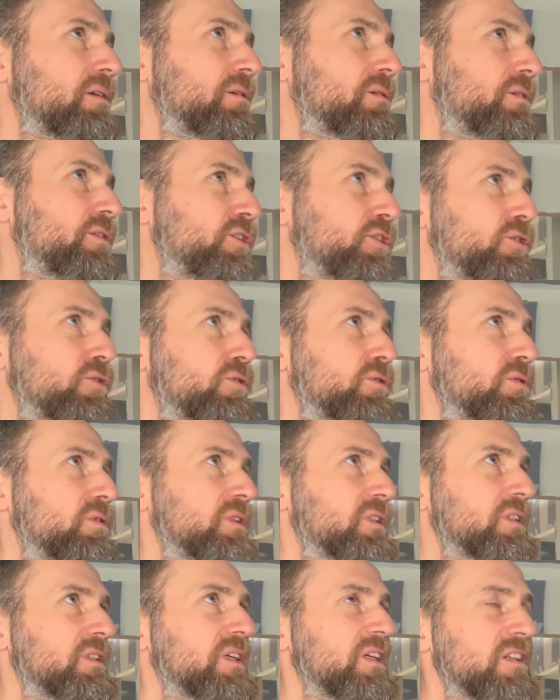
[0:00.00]

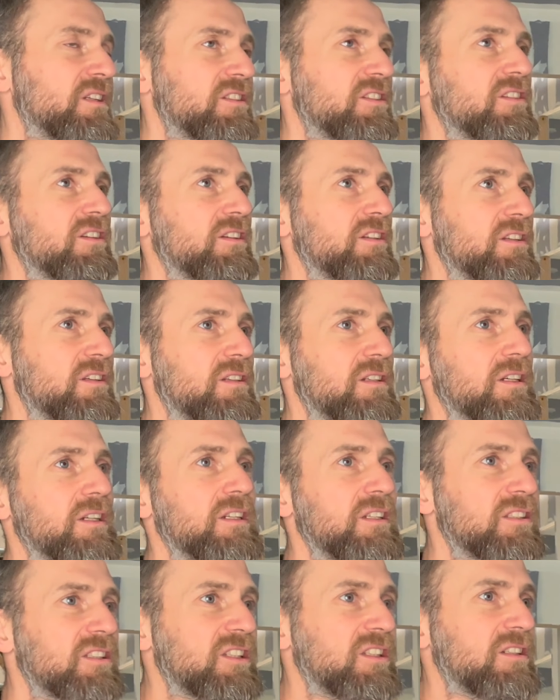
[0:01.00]
new
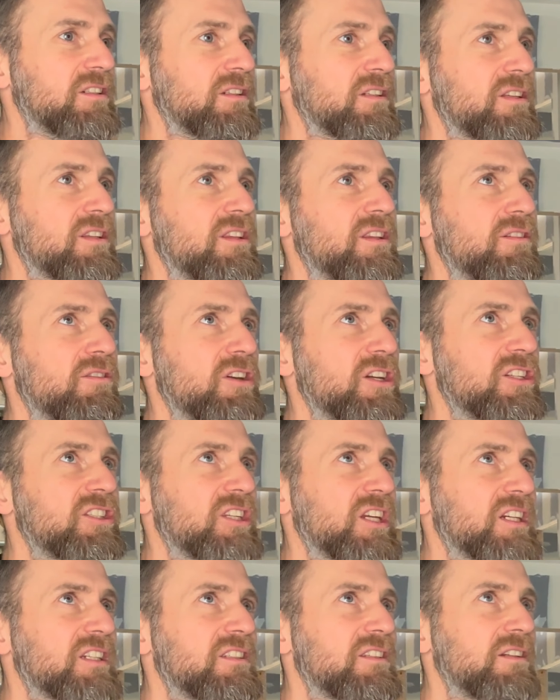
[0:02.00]
Insta
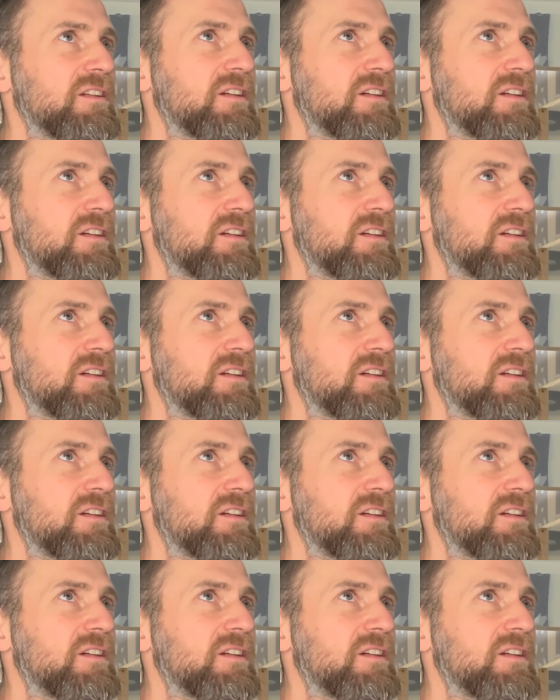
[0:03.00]
360